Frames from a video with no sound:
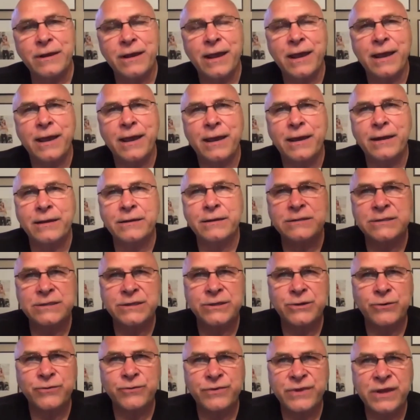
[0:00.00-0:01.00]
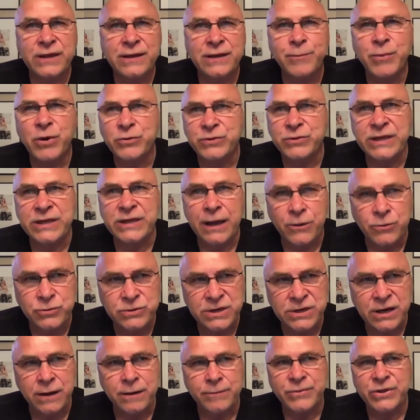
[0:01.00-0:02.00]
and you don't think about the
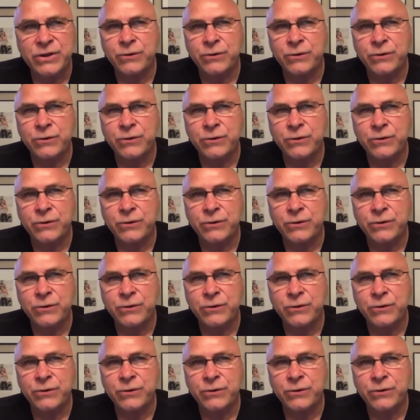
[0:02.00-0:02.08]
outcome.